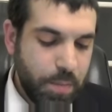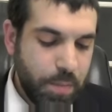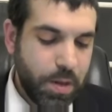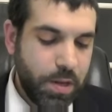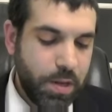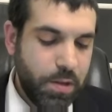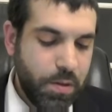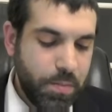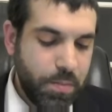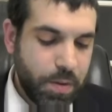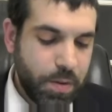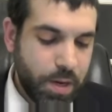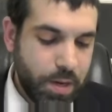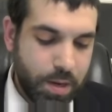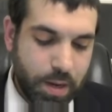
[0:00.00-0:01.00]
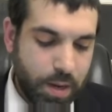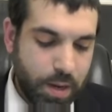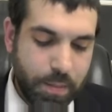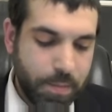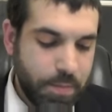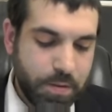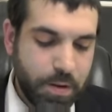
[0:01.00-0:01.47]
but you, but
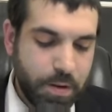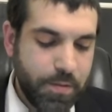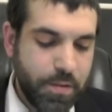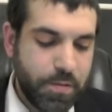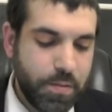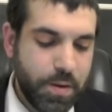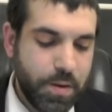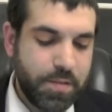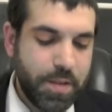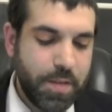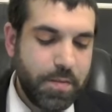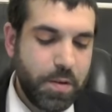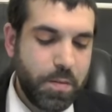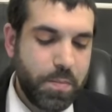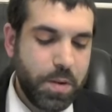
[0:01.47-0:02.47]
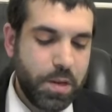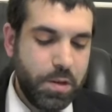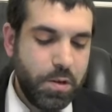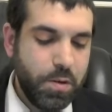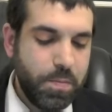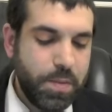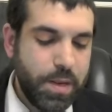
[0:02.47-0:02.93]
I'm um, sorry, verse 27, but
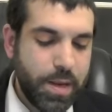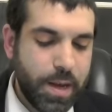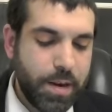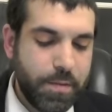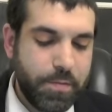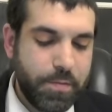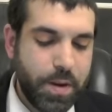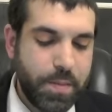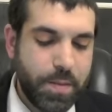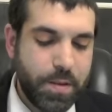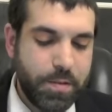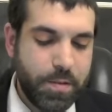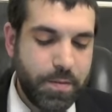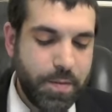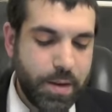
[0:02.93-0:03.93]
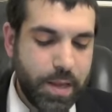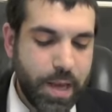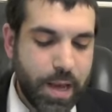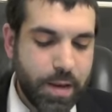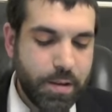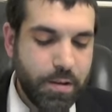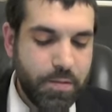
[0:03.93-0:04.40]
you be not afraid, my servant
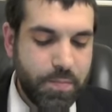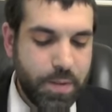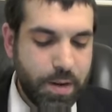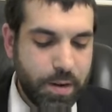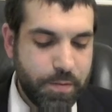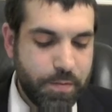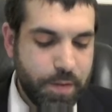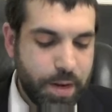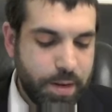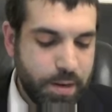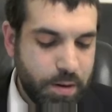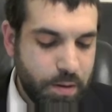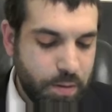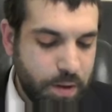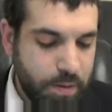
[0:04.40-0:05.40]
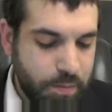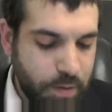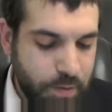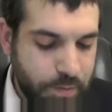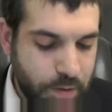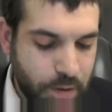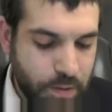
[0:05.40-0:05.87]
Yaakov, be not frightened, O
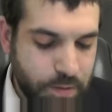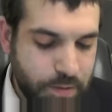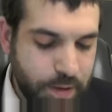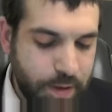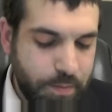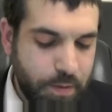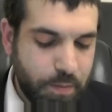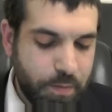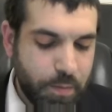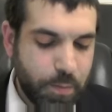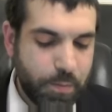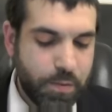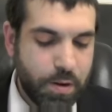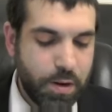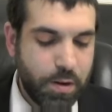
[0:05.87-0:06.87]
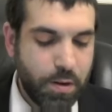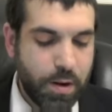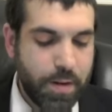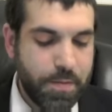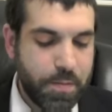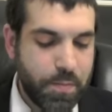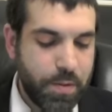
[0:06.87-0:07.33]
Israel, for I will save you from afar and your
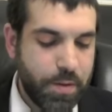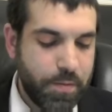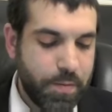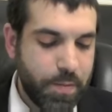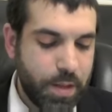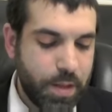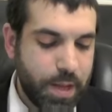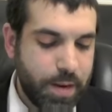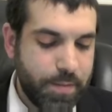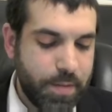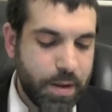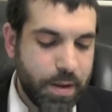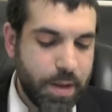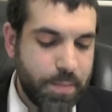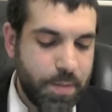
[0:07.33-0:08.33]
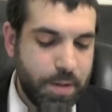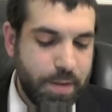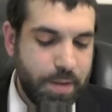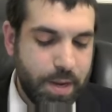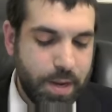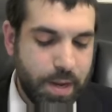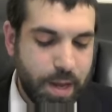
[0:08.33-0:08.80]
offspring from the land of their
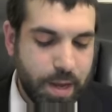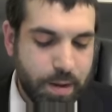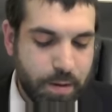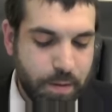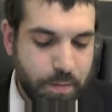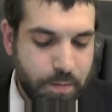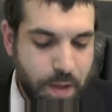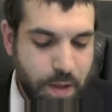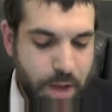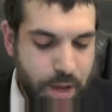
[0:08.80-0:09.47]
captivity, and Yaakov